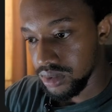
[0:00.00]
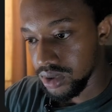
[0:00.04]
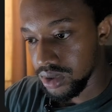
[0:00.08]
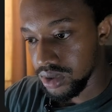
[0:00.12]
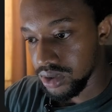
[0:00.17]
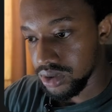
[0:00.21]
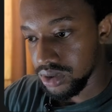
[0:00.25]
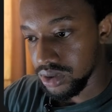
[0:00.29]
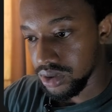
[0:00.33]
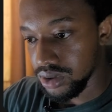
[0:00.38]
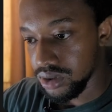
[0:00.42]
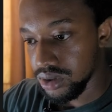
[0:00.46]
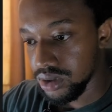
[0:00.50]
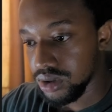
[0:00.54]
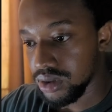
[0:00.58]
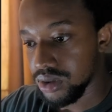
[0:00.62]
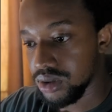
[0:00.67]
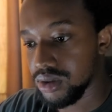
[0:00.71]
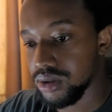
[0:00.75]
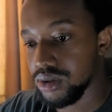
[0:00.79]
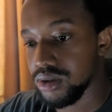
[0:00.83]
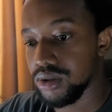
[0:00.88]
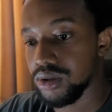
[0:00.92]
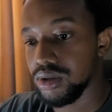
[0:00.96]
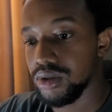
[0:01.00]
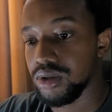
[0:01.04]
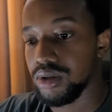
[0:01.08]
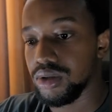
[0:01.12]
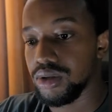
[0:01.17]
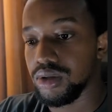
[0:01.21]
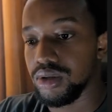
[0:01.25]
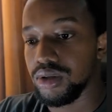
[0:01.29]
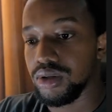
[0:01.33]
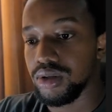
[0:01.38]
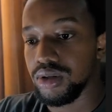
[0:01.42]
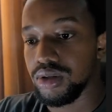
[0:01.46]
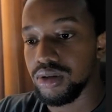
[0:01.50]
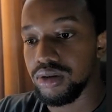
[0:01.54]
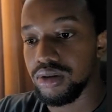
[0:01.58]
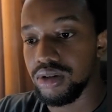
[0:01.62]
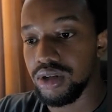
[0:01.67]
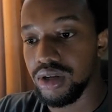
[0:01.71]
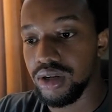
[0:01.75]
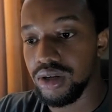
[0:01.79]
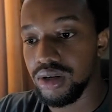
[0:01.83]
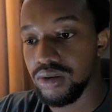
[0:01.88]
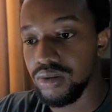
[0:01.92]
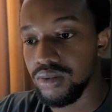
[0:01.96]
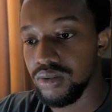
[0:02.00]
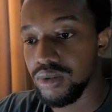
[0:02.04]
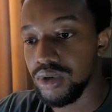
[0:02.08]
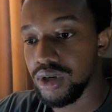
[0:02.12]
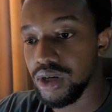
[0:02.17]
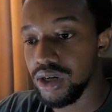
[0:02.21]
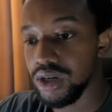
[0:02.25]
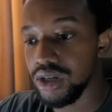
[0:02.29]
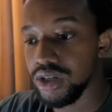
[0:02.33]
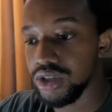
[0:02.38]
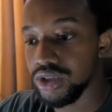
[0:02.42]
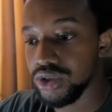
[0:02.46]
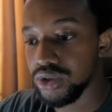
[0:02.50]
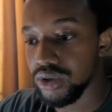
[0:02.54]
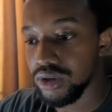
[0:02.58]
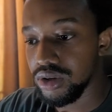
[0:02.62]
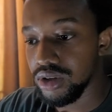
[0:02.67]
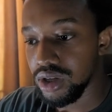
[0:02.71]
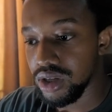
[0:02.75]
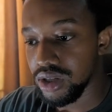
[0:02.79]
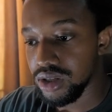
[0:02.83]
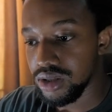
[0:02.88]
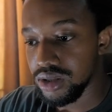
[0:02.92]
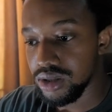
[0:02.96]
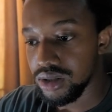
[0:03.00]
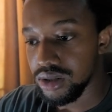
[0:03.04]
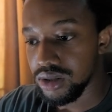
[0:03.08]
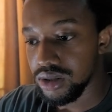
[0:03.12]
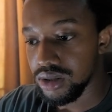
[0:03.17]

as such, then we can ensure that